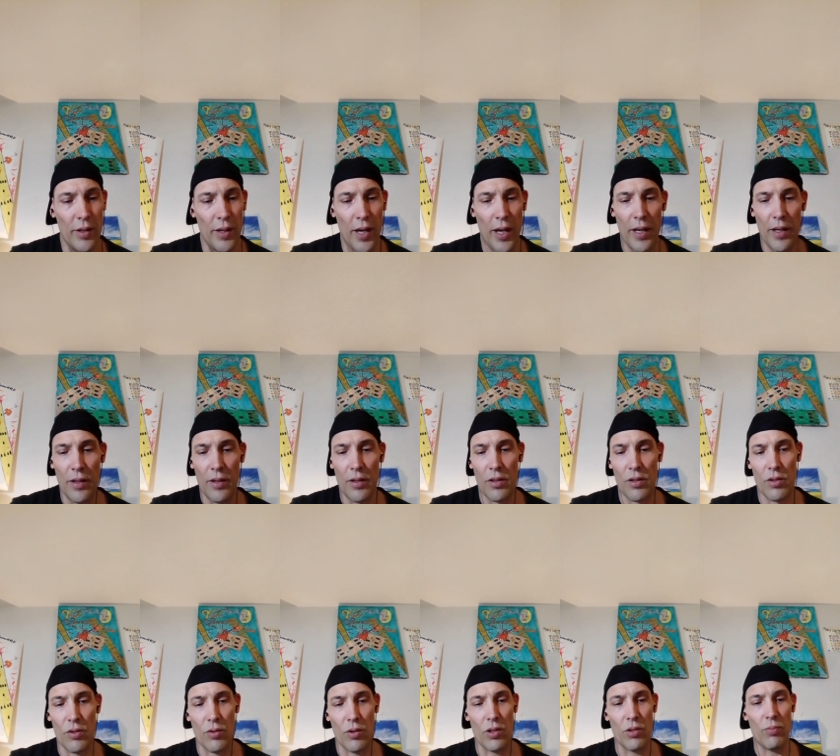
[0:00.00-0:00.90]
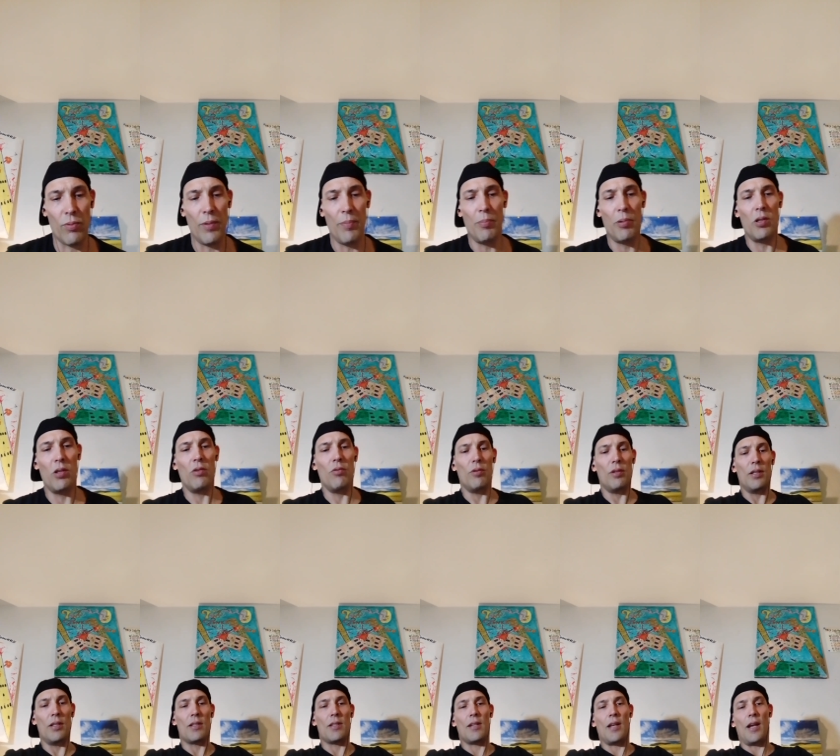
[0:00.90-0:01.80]
Nine of Swords. What put you
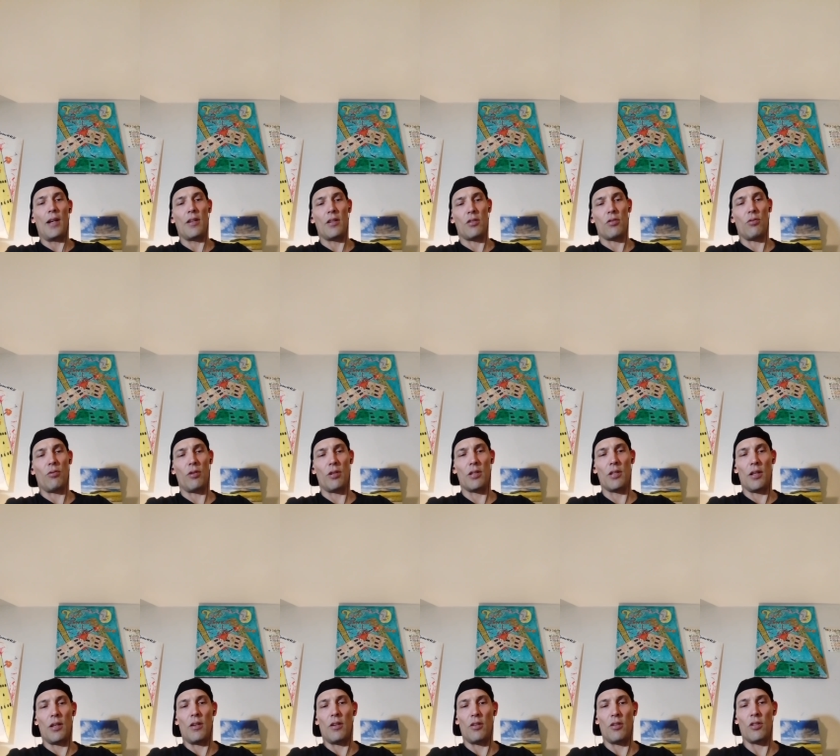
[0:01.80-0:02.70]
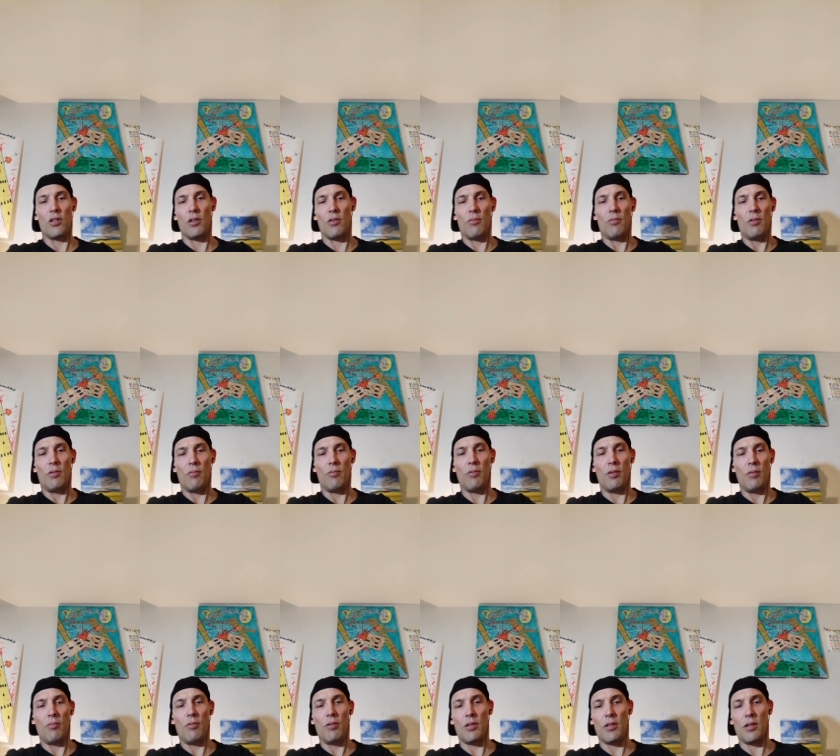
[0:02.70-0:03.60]
in this Nine of Swords energy?
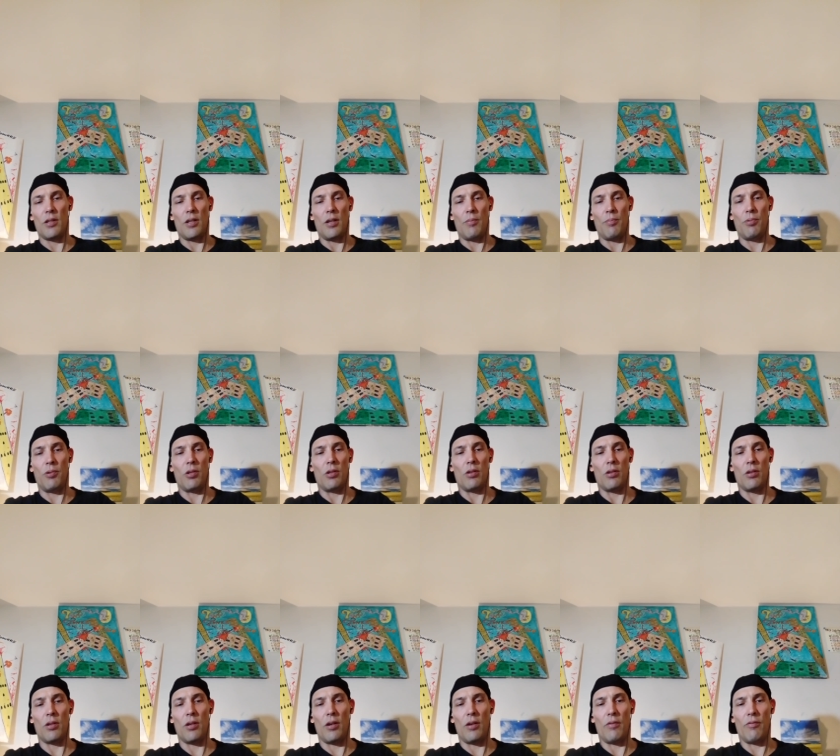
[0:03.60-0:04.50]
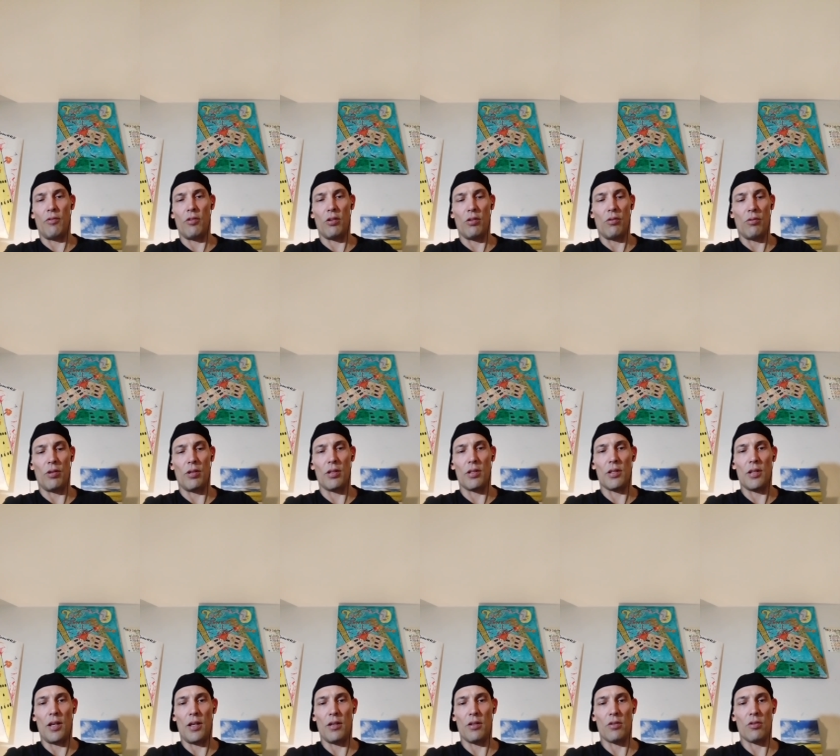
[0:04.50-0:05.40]
What was it that put the in
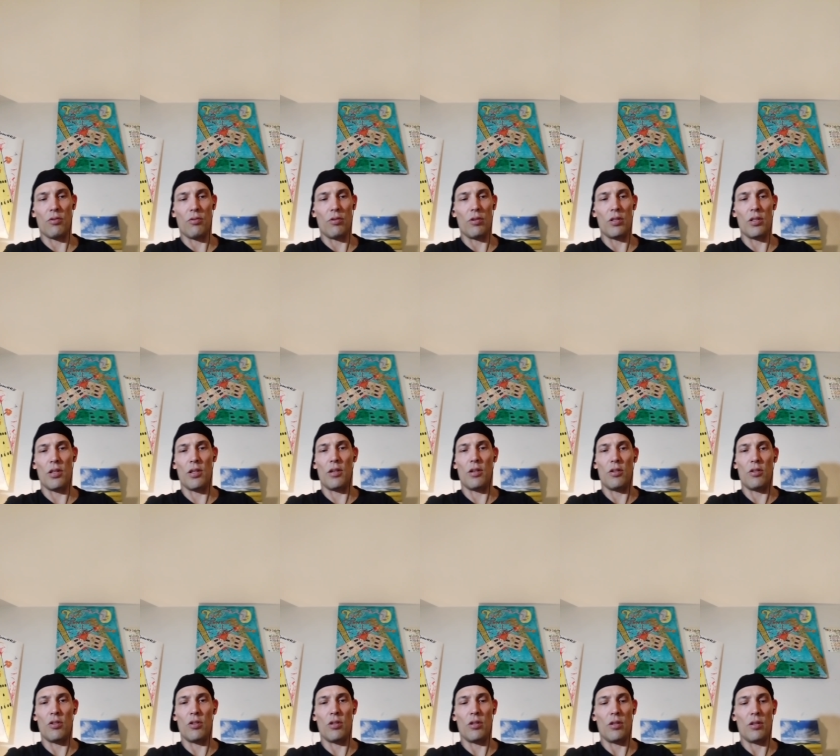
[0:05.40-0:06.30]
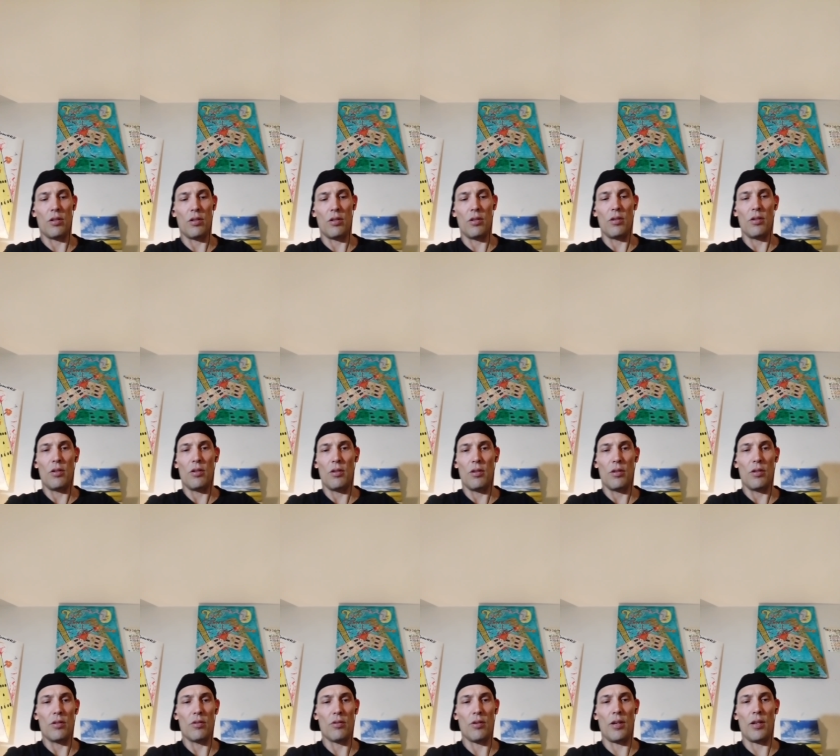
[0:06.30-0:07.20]
this Nine of Swords energy?
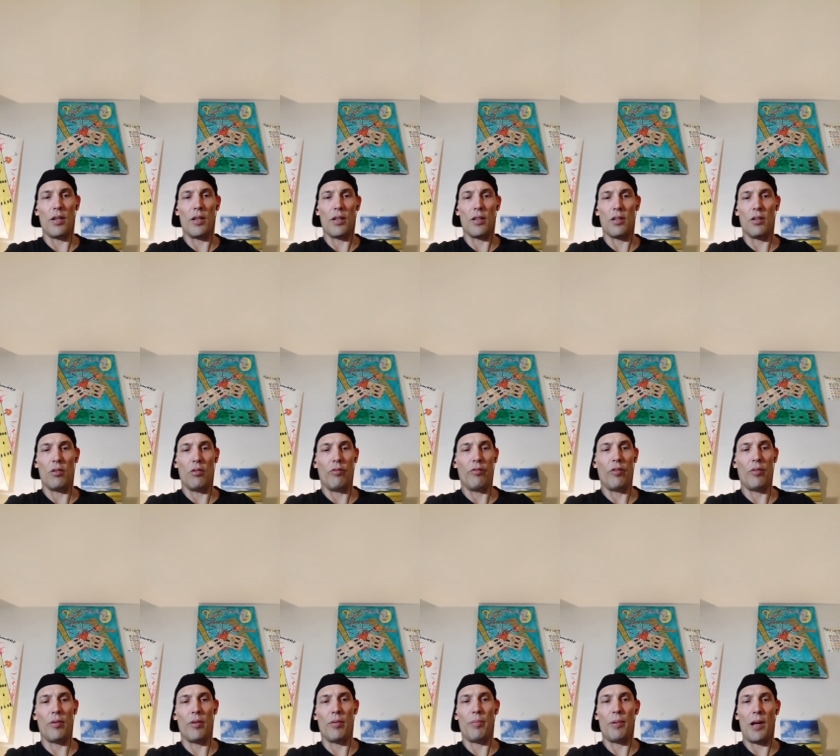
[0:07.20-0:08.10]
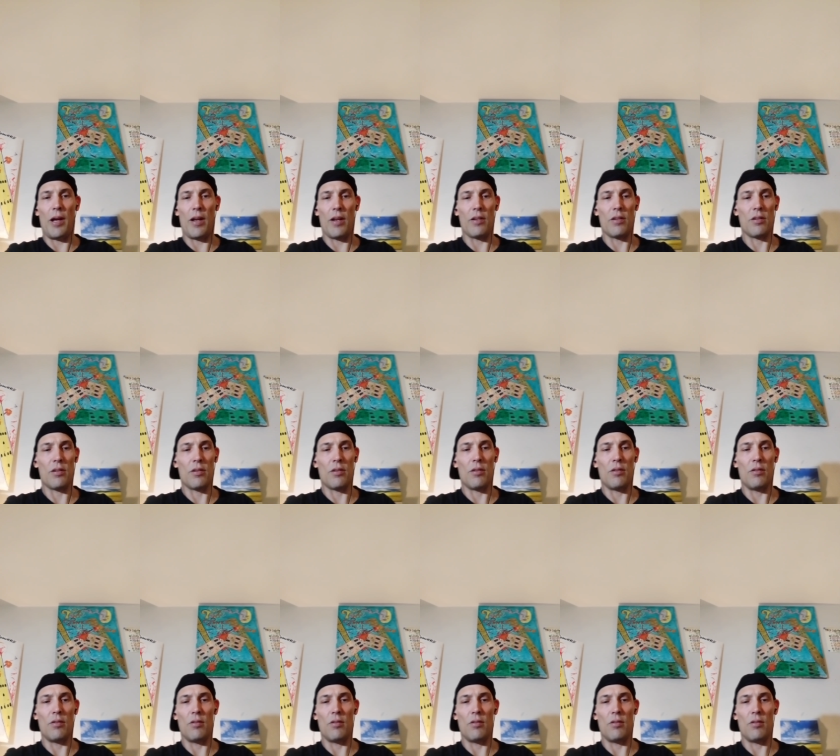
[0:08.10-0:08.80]
So I don't know from the past.